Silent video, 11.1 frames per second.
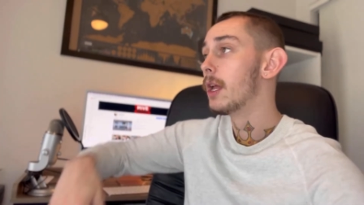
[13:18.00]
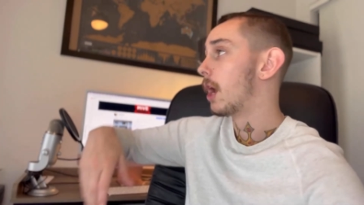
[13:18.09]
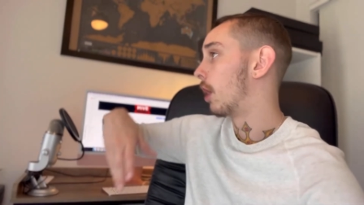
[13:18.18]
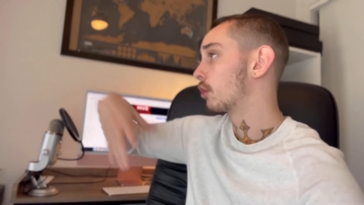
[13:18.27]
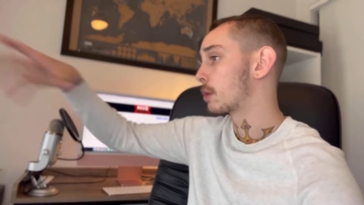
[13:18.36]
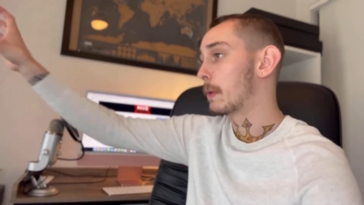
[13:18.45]
I'll
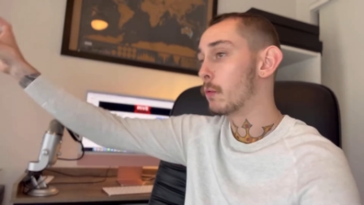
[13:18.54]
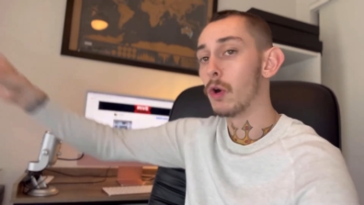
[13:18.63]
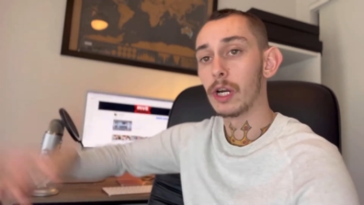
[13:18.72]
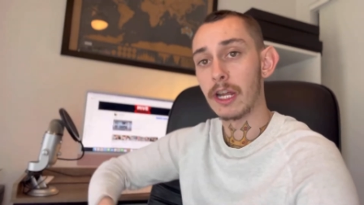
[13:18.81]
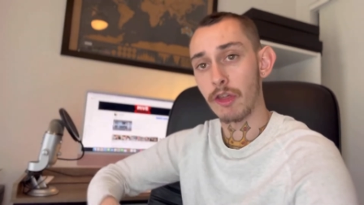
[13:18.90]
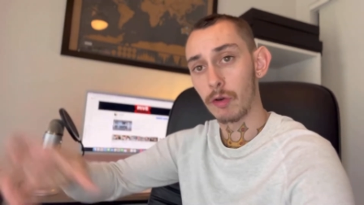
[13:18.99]
just be
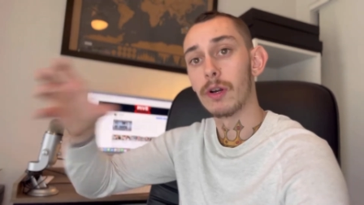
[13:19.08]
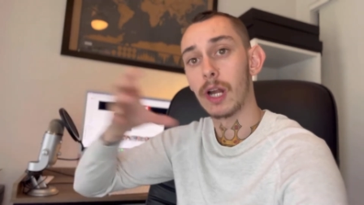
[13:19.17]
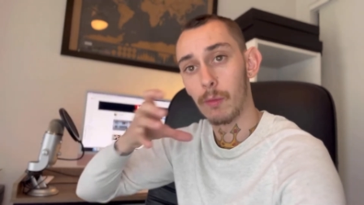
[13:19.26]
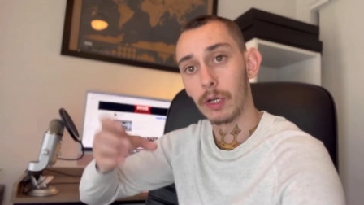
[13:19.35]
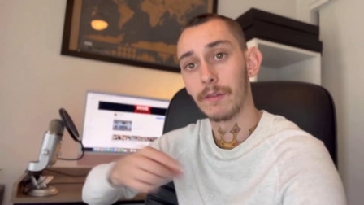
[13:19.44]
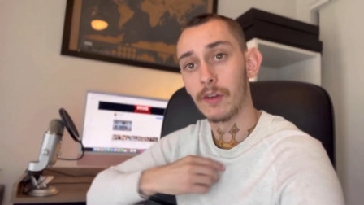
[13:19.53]
walking through and I
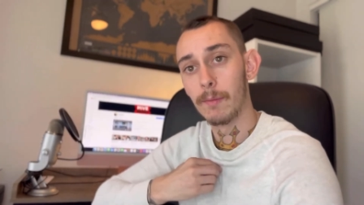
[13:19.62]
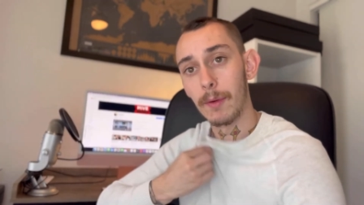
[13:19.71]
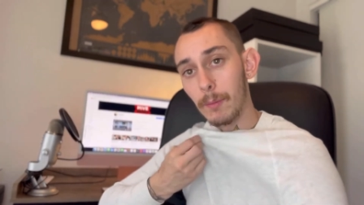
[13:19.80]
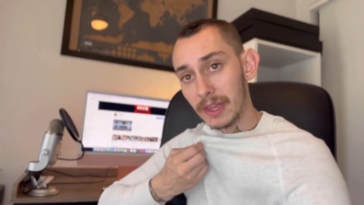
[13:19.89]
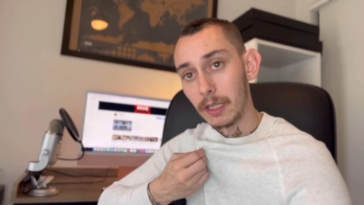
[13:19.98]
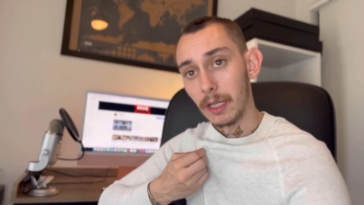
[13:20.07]
want to film them with
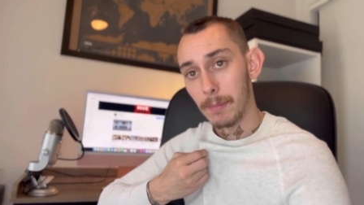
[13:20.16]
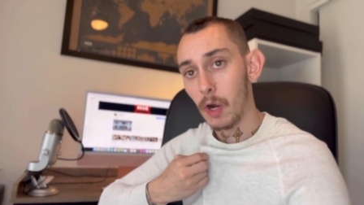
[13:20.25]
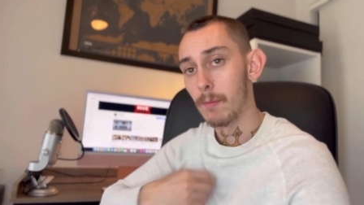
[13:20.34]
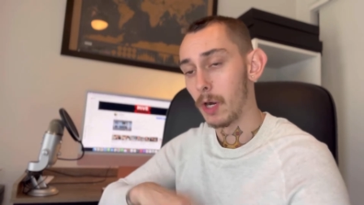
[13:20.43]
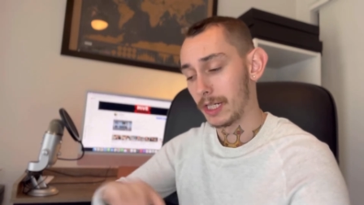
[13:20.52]
the lapel mic